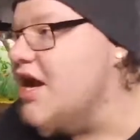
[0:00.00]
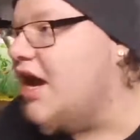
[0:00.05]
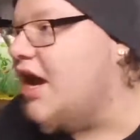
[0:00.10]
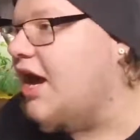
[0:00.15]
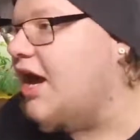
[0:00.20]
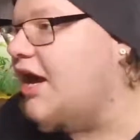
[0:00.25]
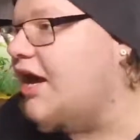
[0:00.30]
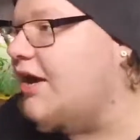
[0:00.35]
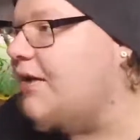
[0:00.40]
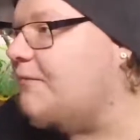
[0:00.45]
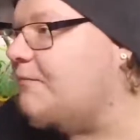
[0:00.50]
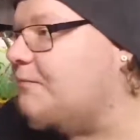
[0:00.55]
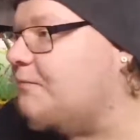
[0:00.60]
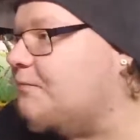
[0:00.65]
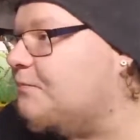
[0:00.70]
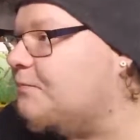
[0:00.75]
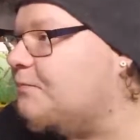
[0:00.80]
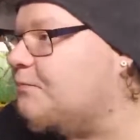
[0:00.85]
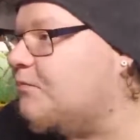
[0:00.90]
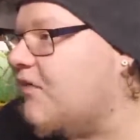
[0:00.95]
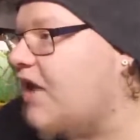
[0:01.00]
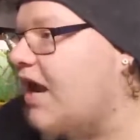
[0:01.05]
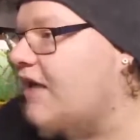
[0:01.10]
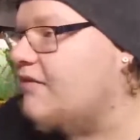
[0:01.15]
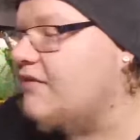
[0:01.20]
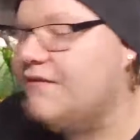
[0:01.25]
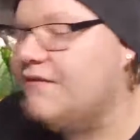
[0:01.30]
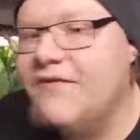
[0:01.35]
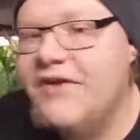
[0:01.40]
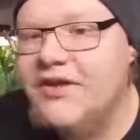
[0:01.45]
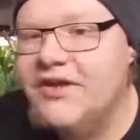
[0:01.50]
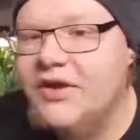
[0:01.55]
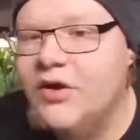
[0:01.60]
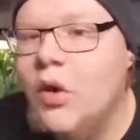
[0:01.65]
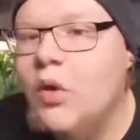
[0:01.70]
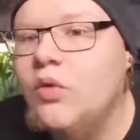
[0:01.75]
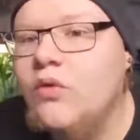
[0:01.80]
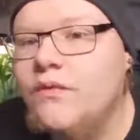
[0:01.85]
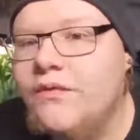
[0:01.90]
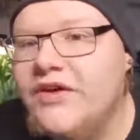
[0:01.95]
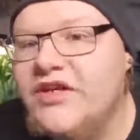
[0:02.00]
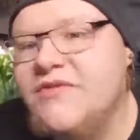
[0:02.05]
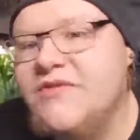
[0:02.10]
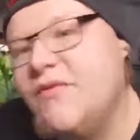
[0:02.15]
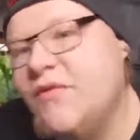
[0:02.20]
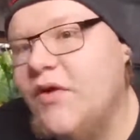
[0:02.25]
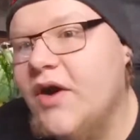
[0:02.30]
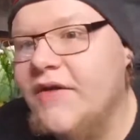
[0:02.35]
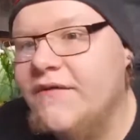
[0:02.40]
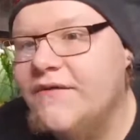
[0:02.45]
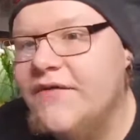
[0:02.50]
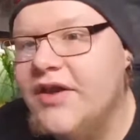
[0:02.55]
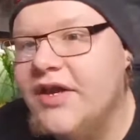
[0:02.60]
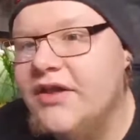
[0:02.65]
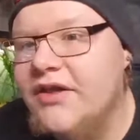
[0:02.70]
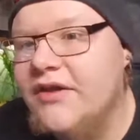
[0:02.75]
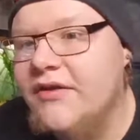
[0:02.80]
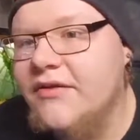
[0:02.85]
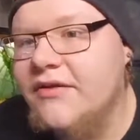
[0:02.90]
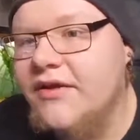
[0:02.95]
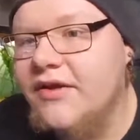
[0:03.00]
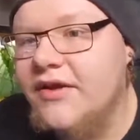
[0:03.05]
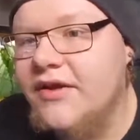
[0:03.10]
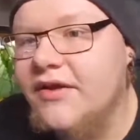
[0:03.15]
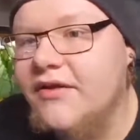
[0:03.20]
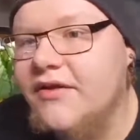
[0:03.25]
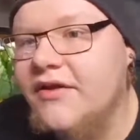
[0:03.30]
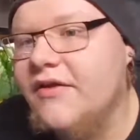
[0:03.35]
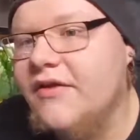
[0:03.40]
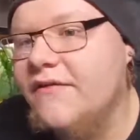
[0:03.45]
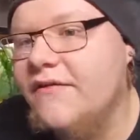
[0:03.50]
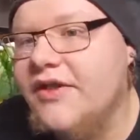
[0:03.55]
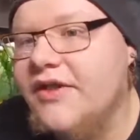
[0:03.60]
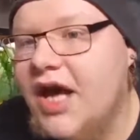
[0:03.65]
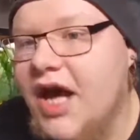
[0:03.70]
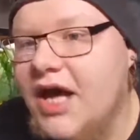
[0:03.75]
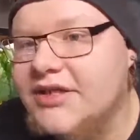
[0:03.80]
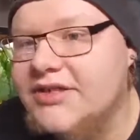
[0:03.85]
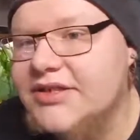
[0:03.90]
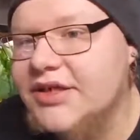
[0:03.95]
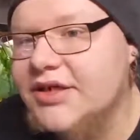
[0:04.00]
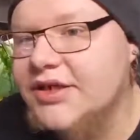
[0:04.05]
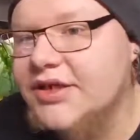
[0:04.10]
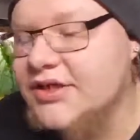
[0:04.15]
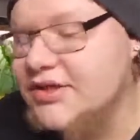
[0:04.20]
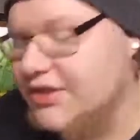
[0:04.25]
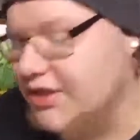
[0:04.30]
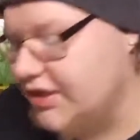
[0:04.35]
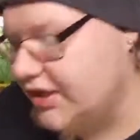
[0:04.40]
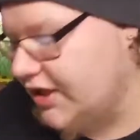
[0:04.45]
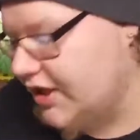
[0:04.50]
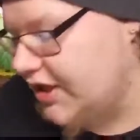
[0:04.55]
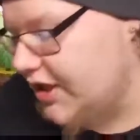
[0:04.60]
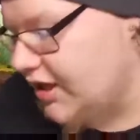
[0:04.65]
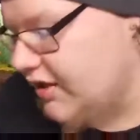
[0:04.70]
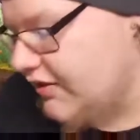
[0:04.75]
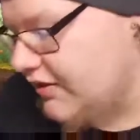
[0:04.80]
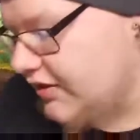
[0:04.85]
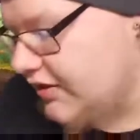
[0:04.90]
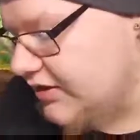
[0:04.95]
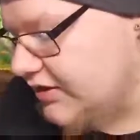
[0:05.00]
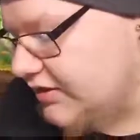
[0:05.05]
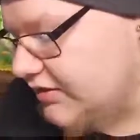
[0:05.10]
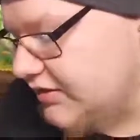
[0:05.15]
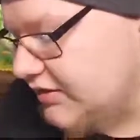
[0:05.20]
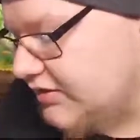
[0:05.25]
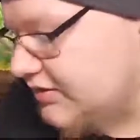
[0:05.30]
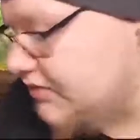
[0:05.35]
I have to feed the goldfish before I feed in the feed the Oscars and the